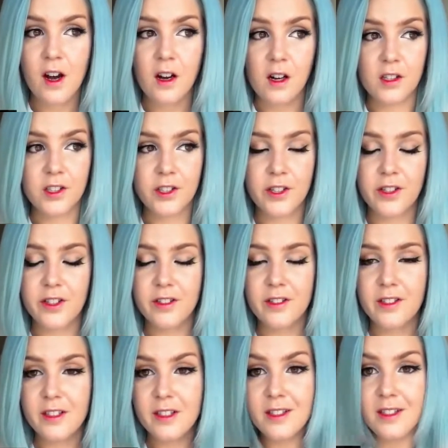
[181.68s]
us
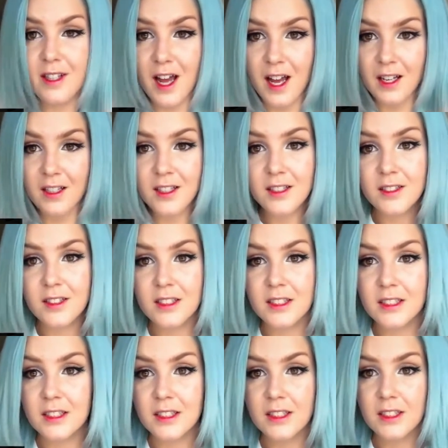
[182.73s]
girls that
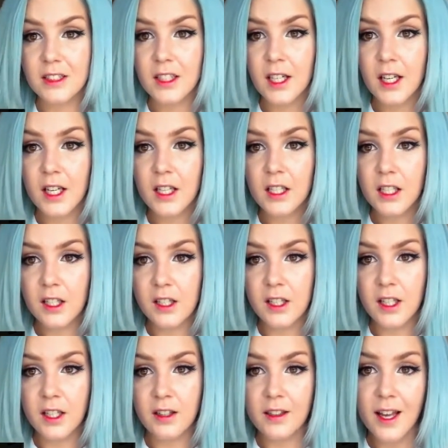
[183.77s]

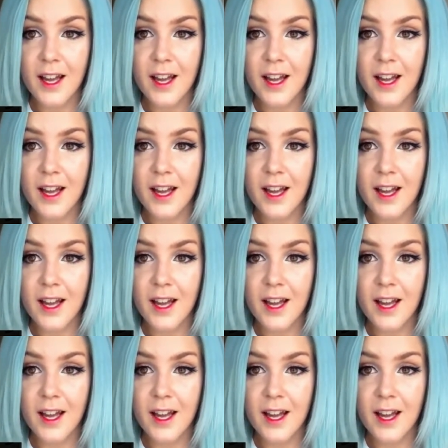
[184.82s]
need